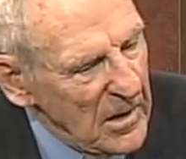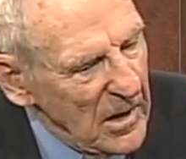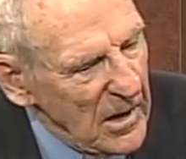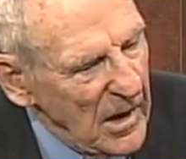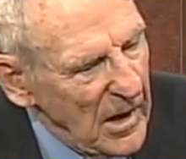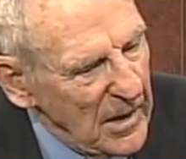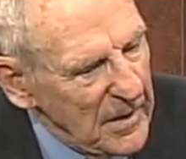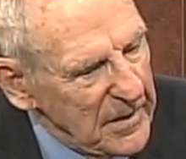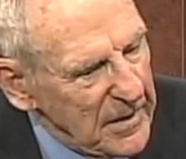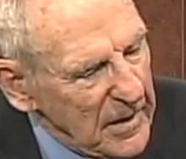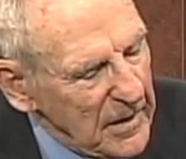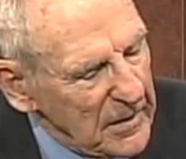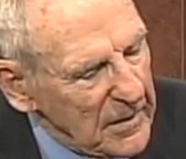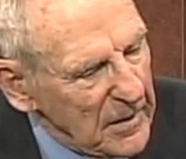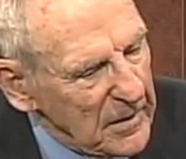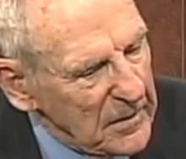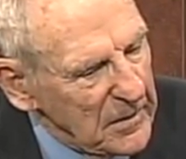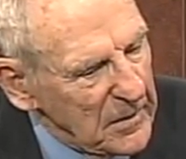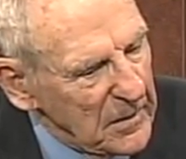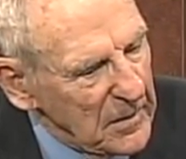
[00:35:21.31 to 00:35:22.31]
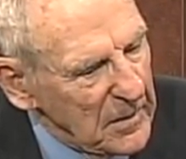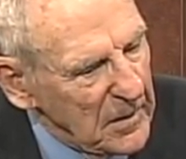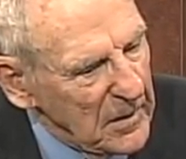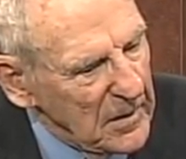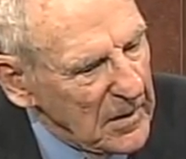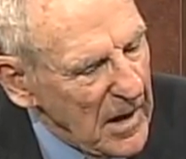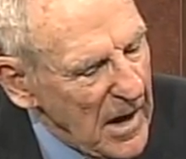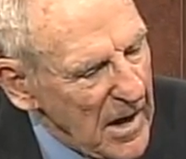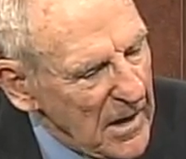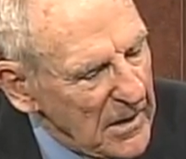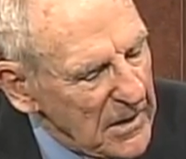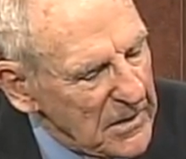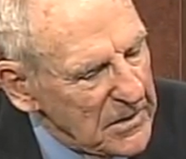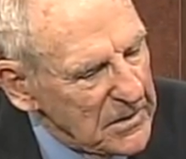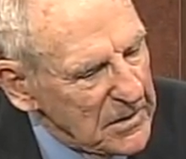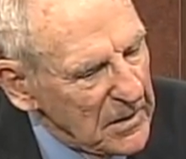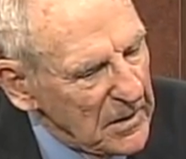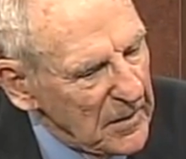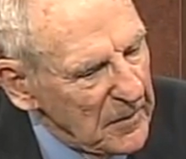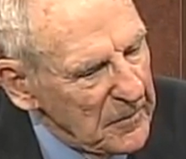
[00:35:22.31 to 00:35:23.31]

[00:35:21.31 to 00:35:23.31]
I think that the college